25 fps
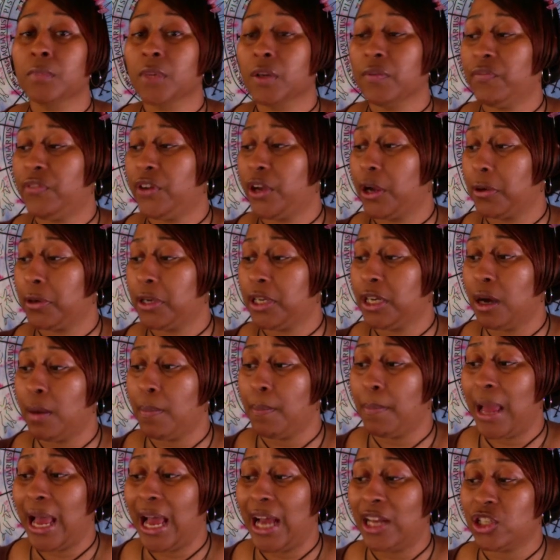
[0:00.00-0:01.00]
very
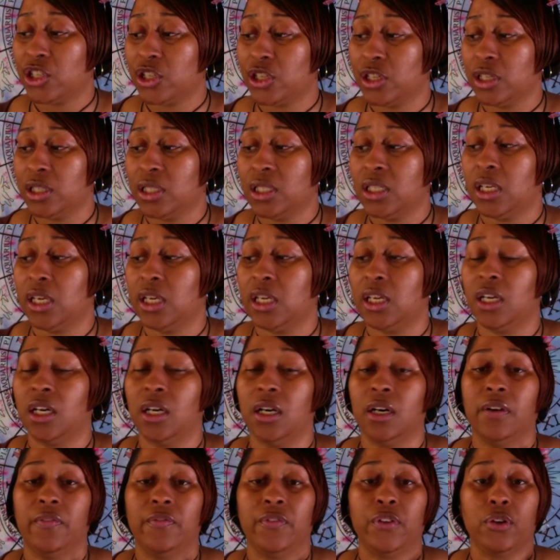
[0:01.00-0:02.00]

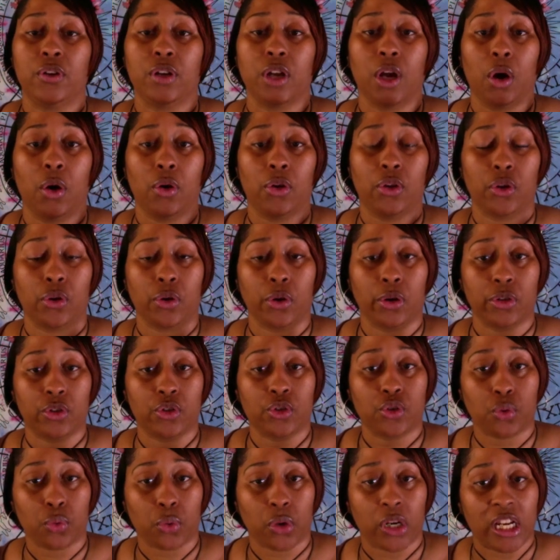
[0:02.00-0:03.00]
imaginative, you know, you're
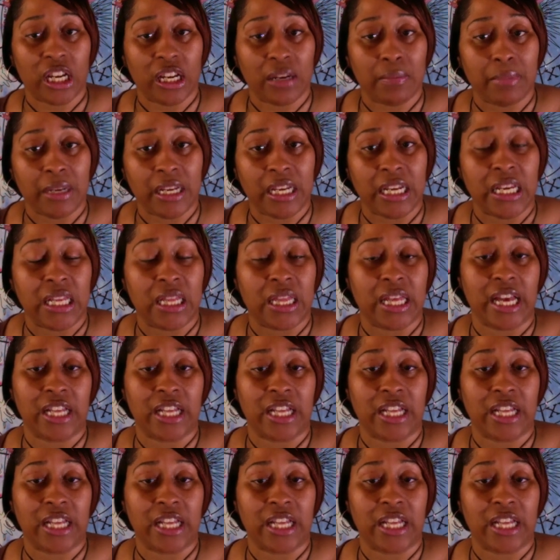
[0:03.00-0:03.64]
dreamy,